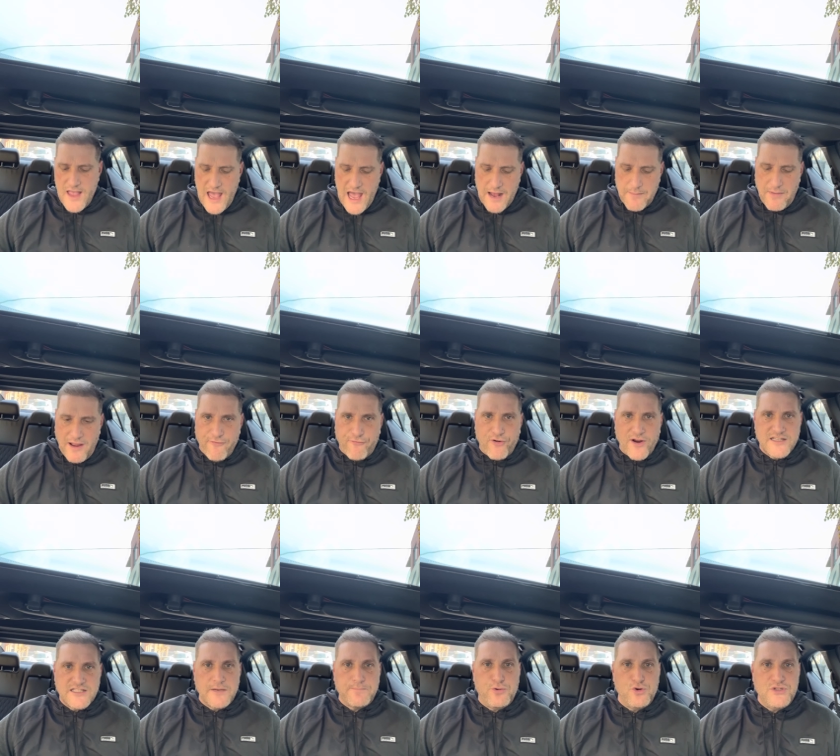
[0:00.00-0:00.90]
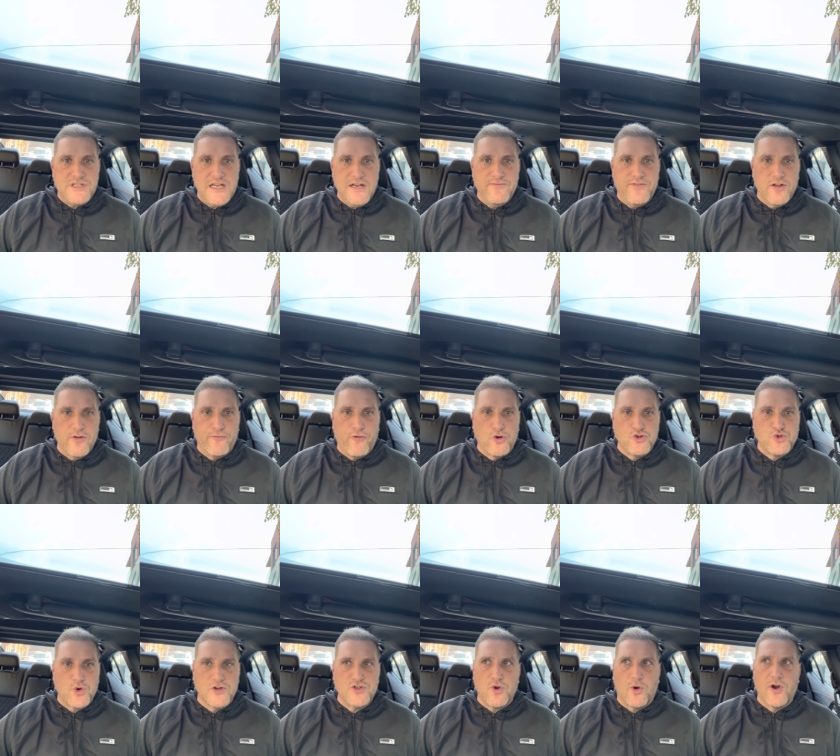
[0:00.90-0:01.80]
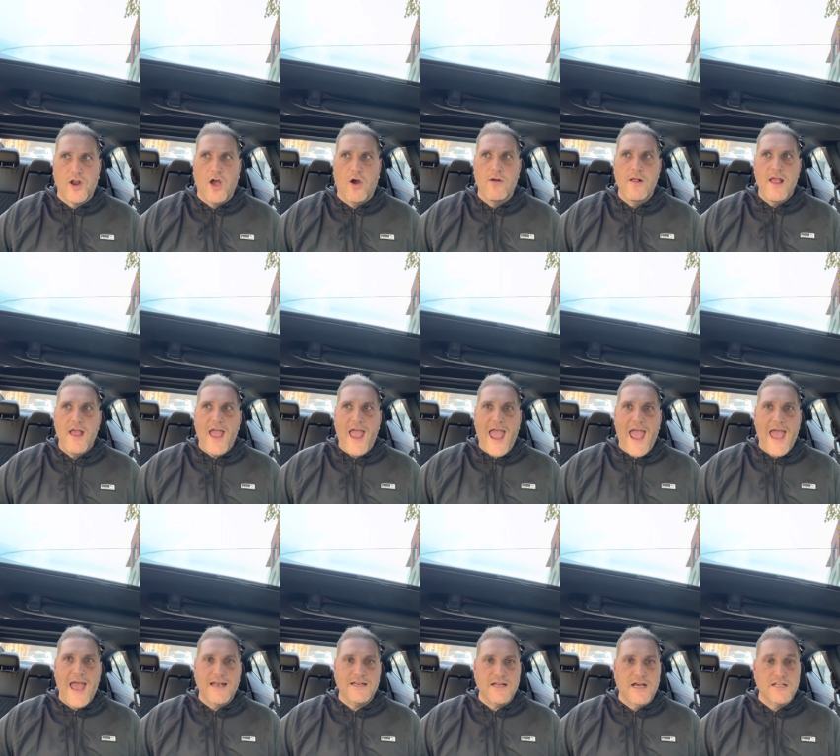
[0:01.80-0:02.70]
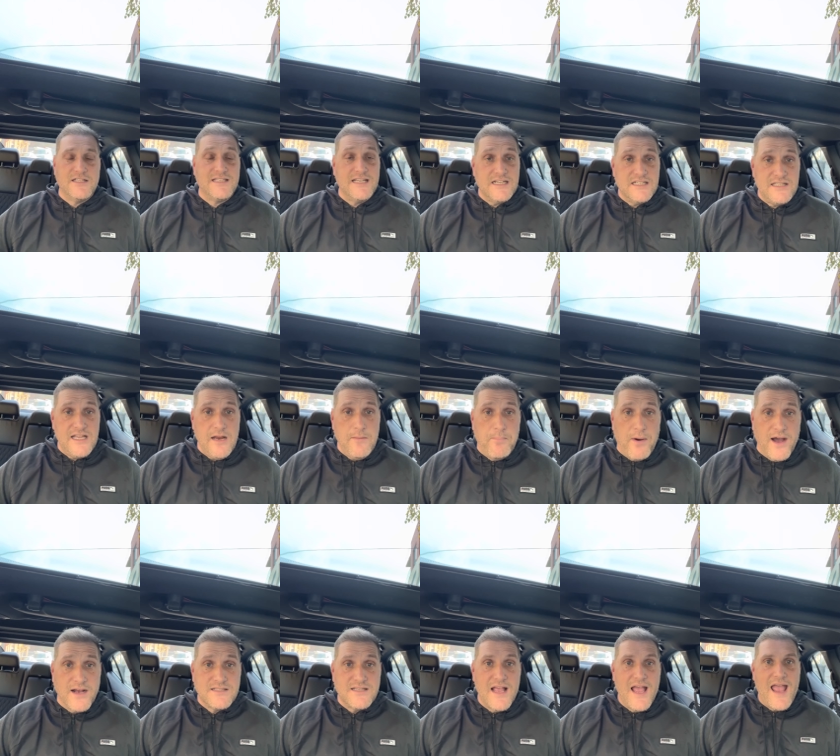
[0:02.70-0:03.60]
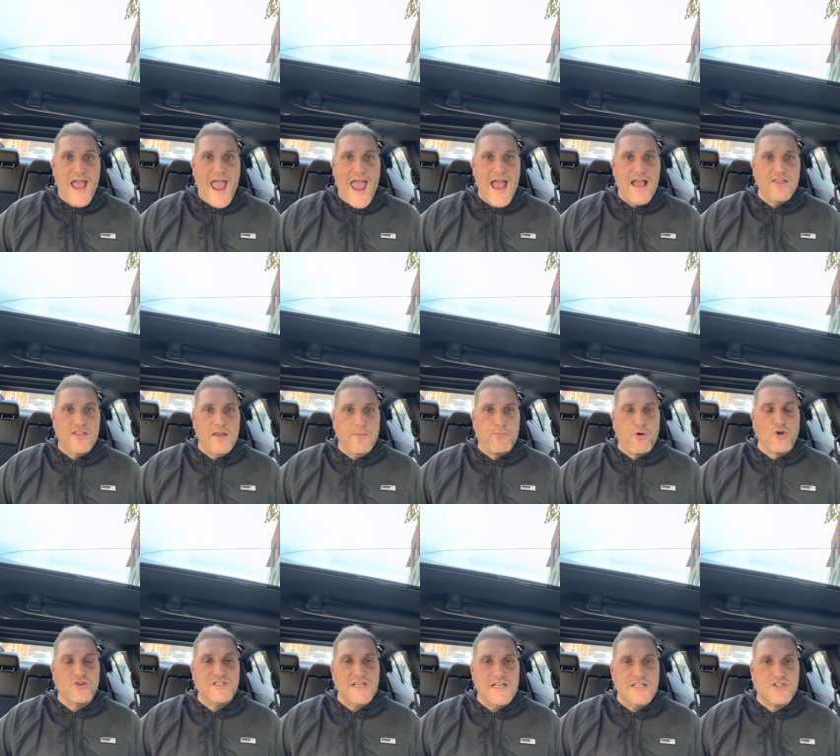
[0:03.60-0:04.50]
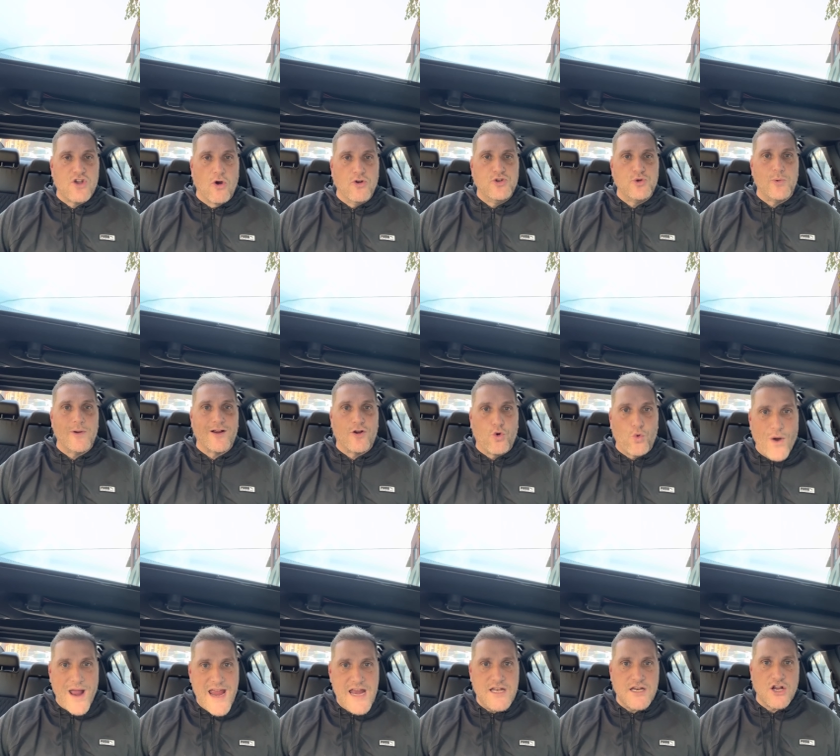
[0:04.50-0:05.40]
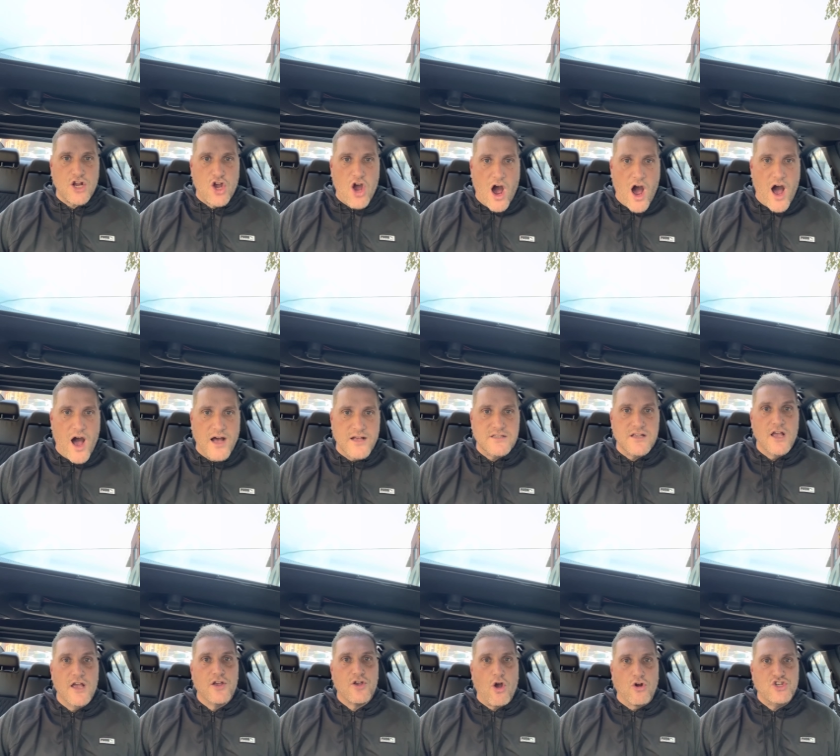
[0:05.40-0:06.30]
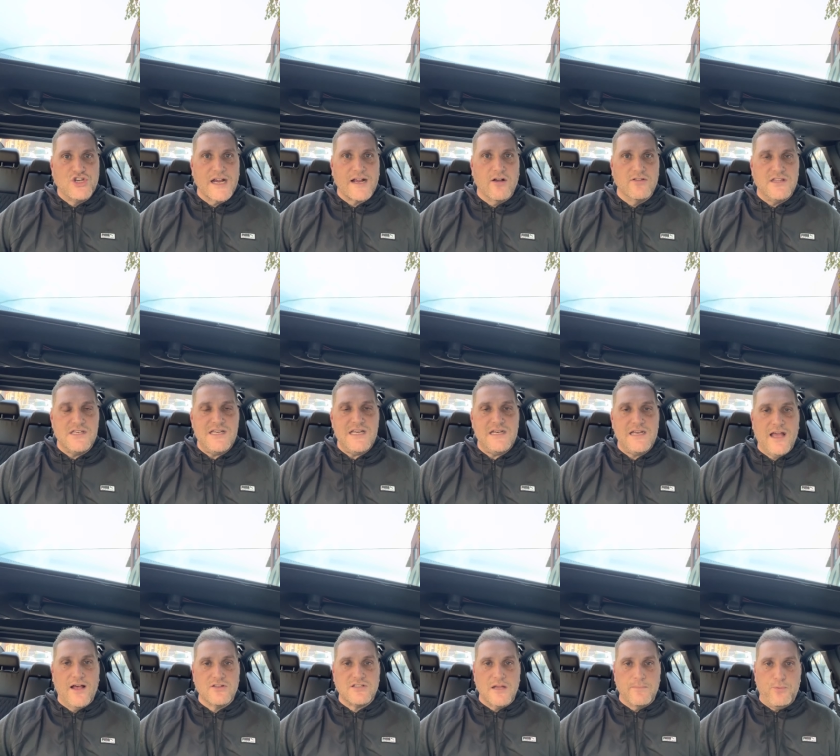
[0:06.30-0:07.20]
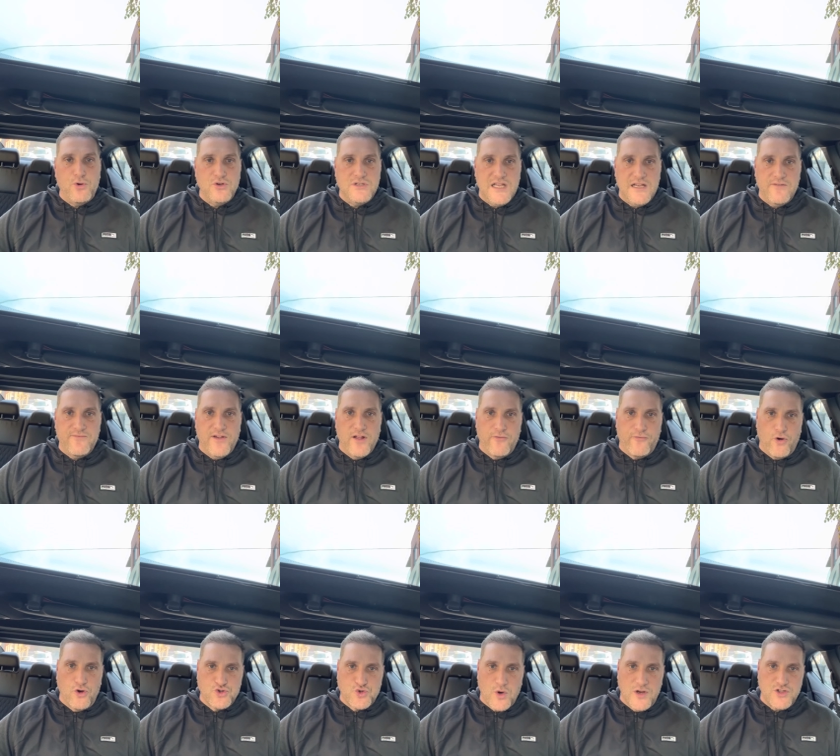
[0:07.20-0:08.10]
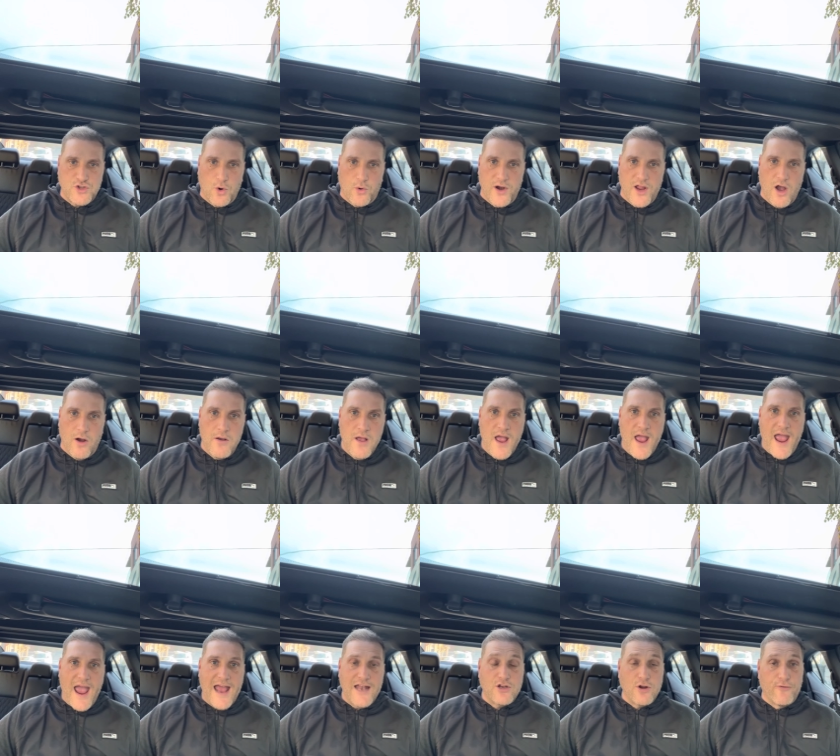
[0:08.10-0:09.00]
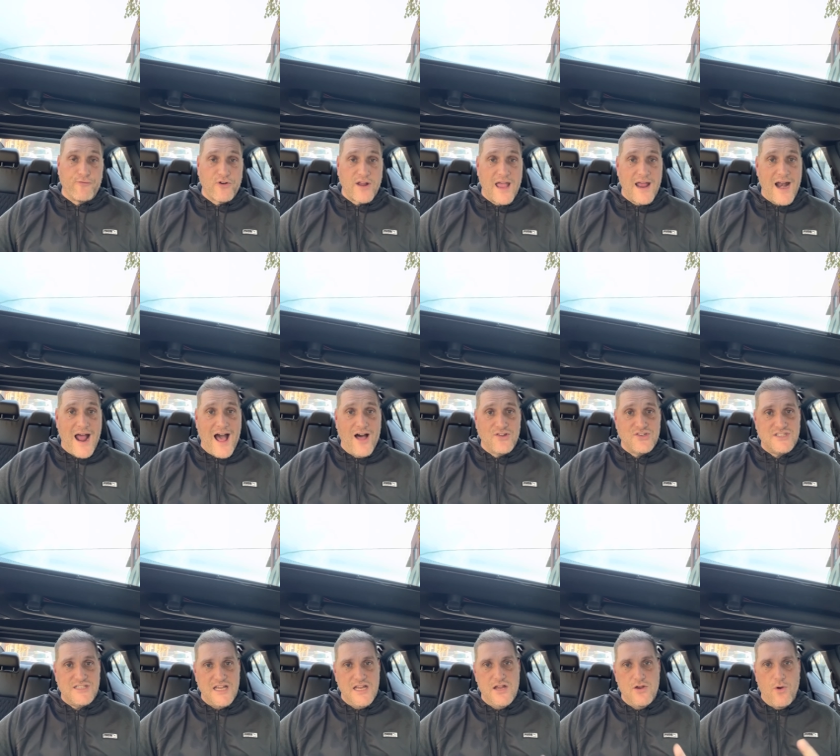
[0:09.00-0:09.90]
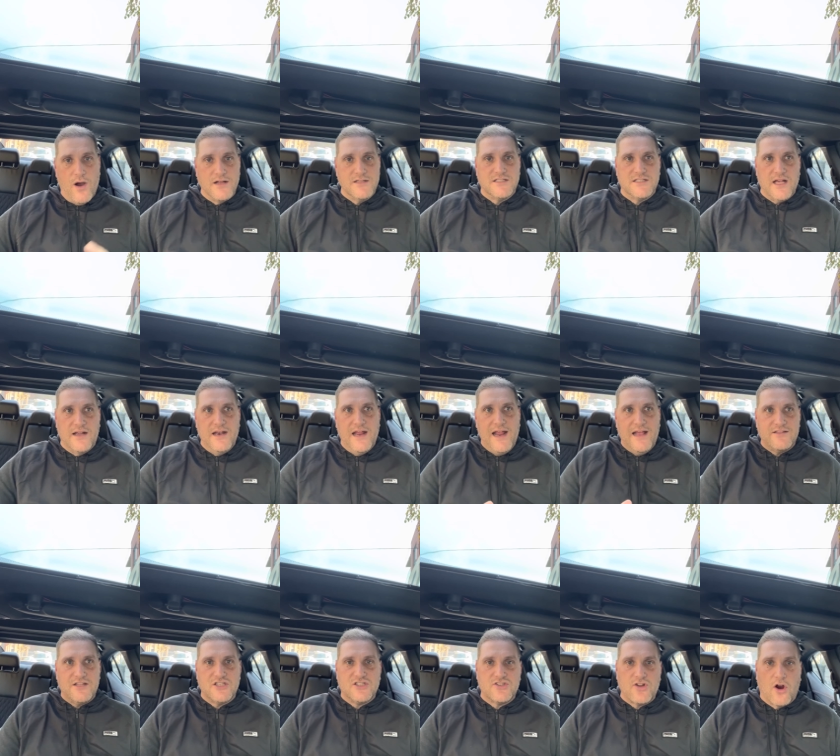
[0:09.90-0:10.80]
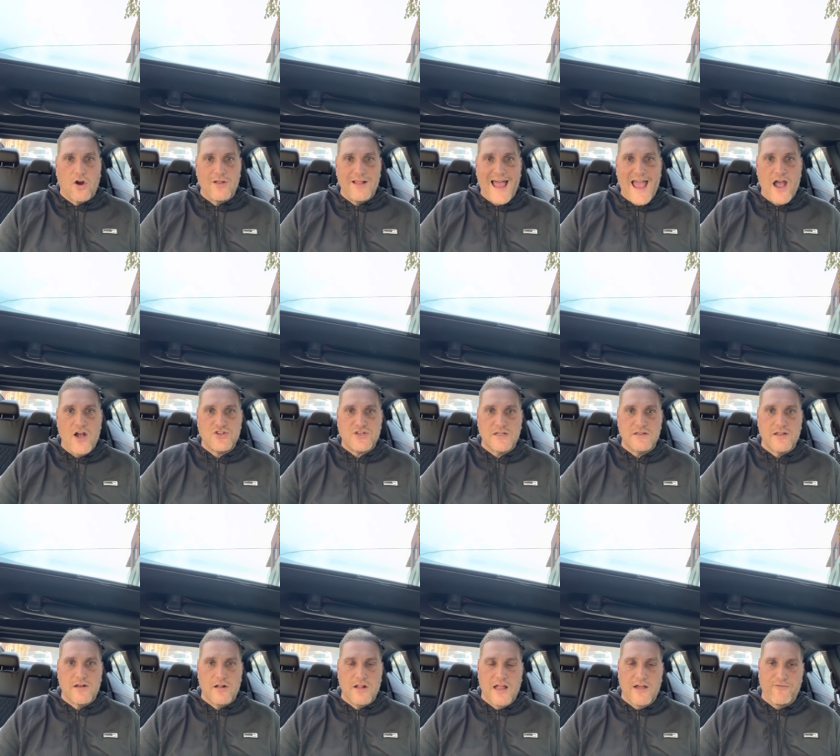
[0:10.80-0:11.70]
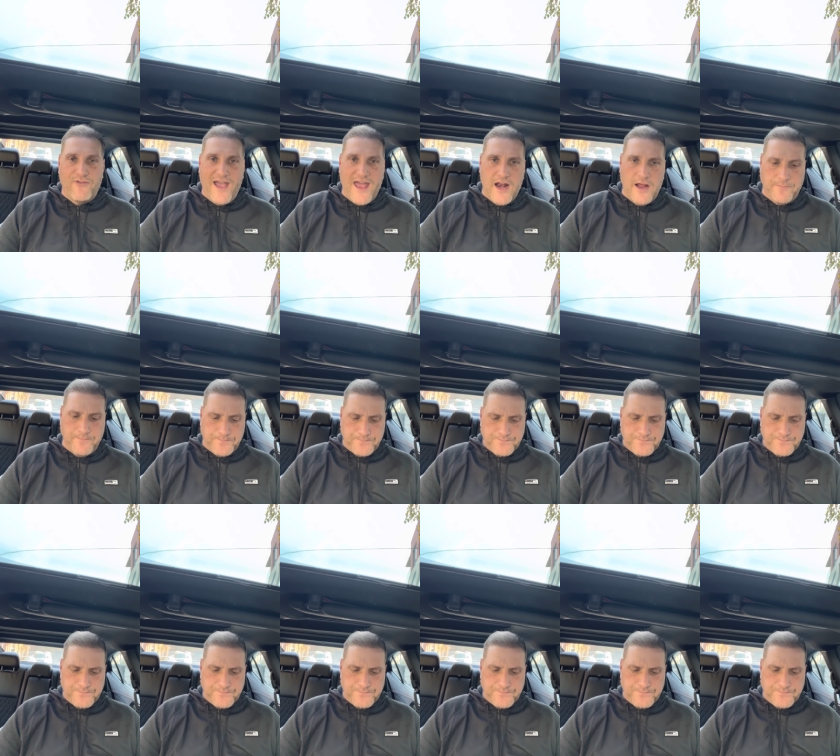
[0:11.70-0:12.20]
at my friends at Poutineville Vaudreuil-Dorion, and $16, and the proceeds go to a great cause. Go check out the details at Poutineville Vaudreuil-Dorion, and don't forget, I'll see you on Sunday at the Star Lounge at Little Havana.